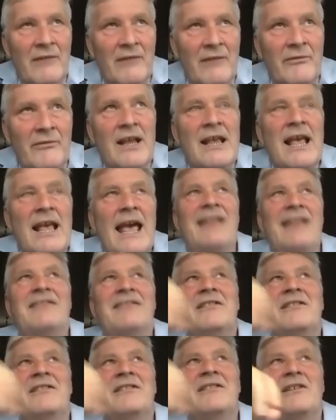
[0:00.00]
Mm-hmm. And
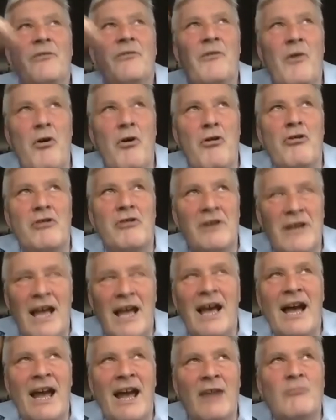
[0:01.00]
uh, uh, therefore,
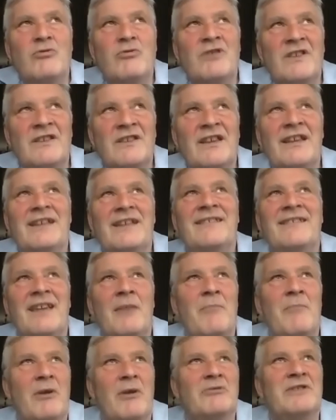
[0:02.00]
I would say it's
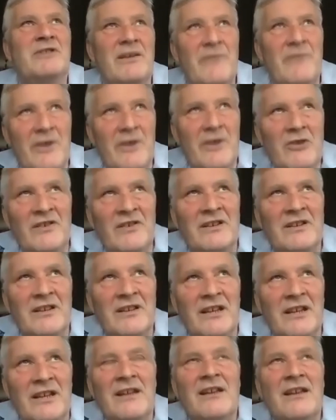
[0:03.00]
about
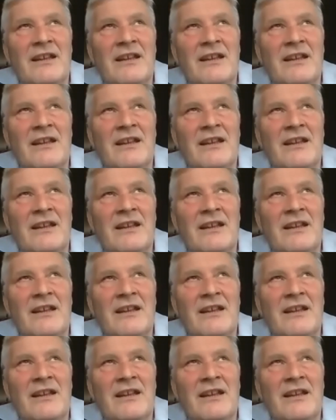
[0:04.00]
diversity.